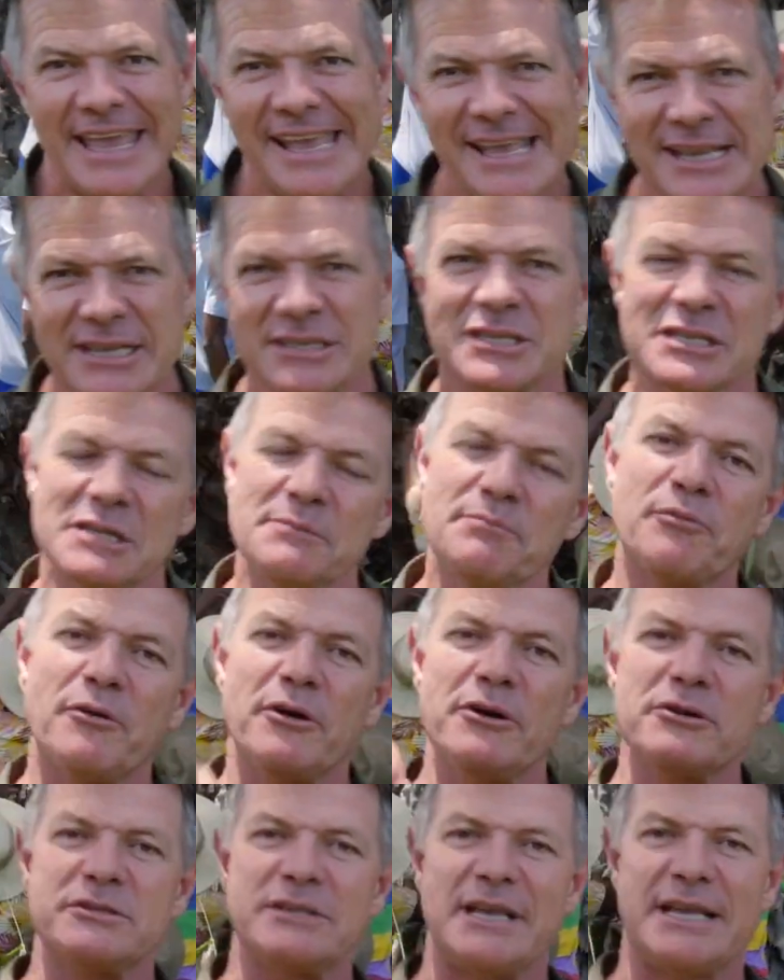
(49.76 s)
is the
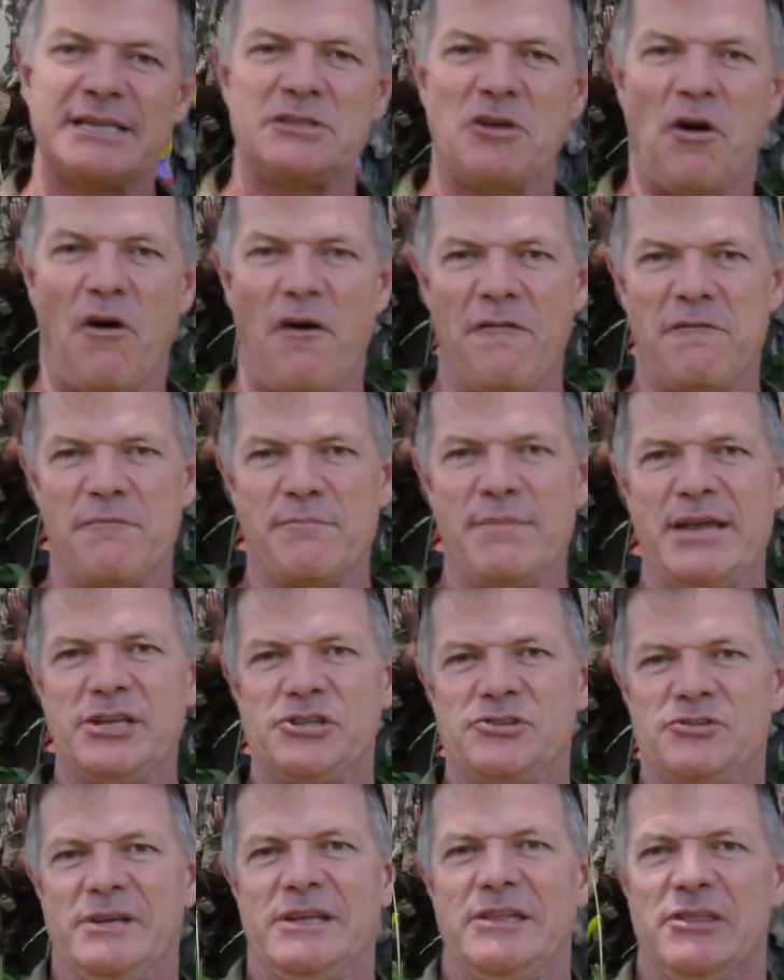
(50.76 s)
process of
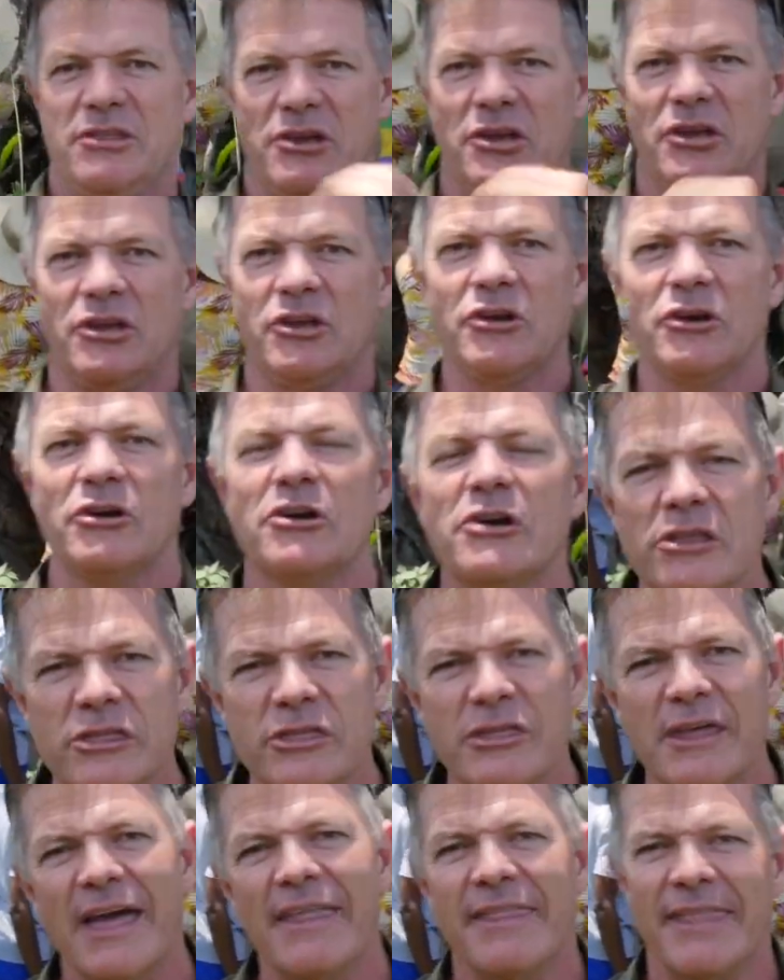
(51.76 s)
measuring the
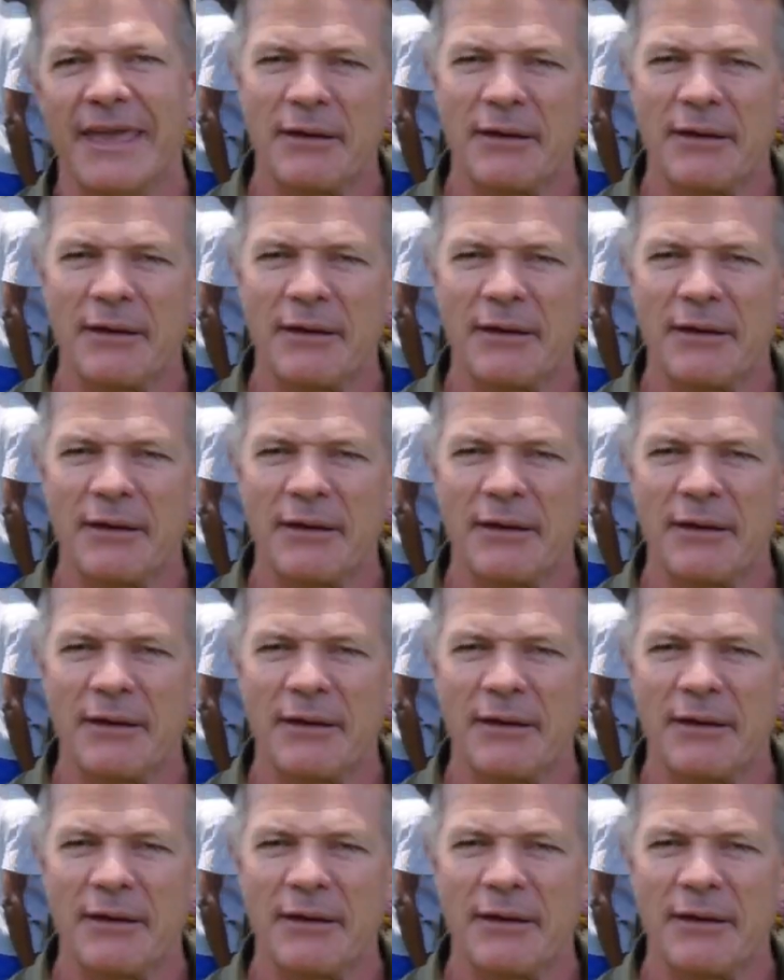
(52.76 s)
girth and